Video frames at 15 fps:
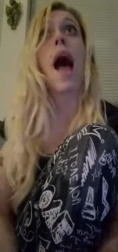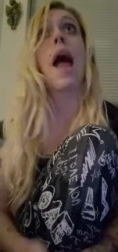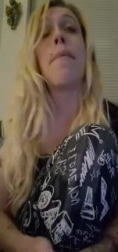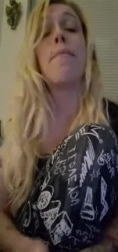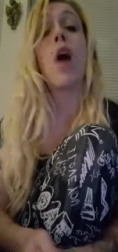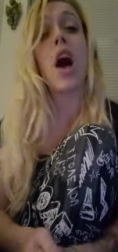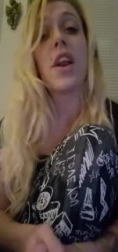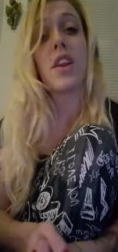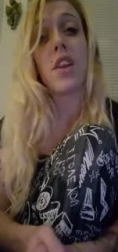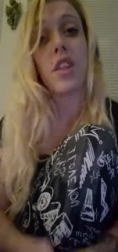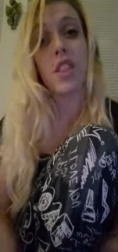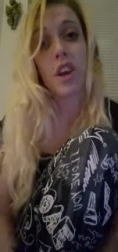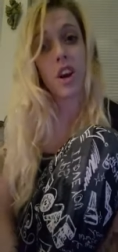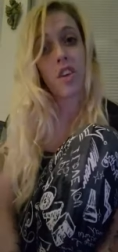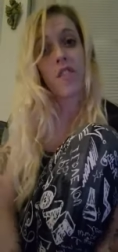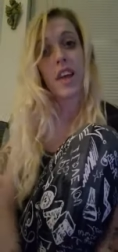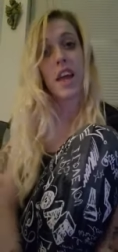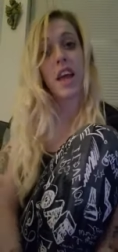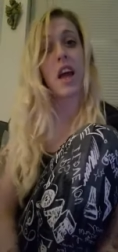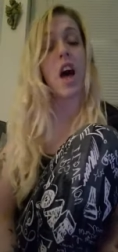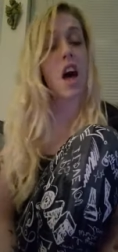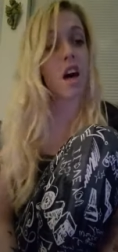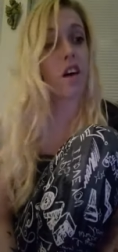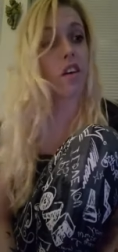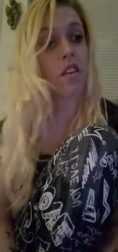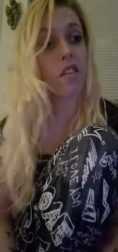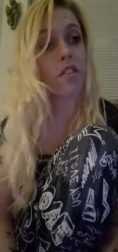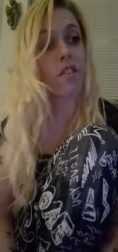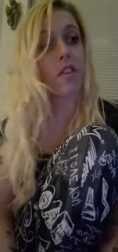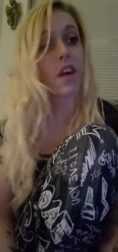I'm not deserving
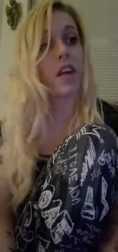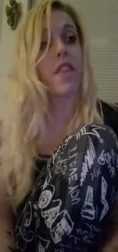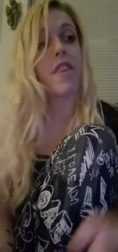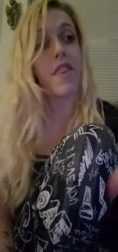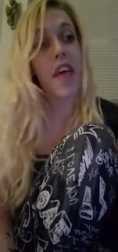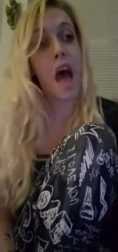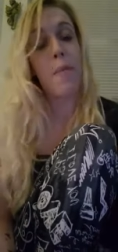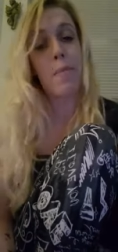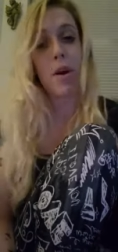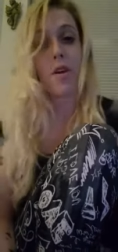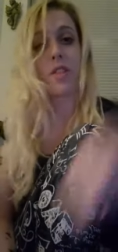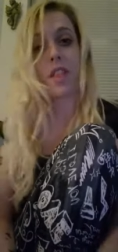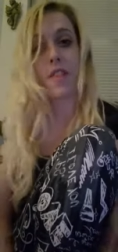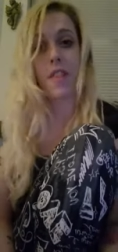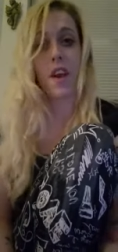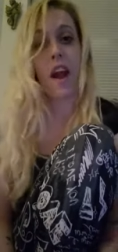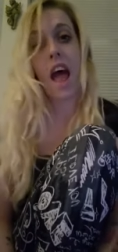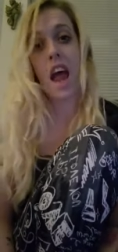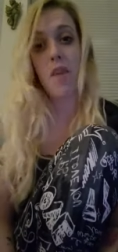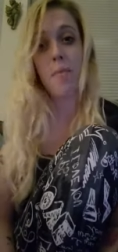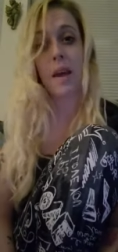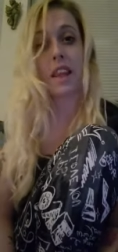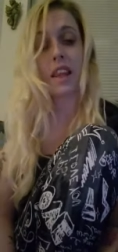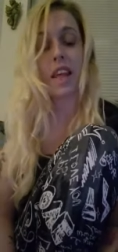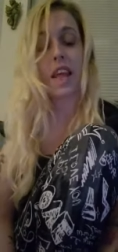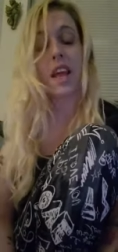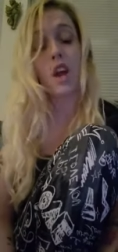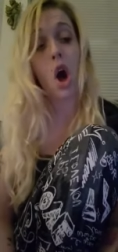of that person. They're out of my league.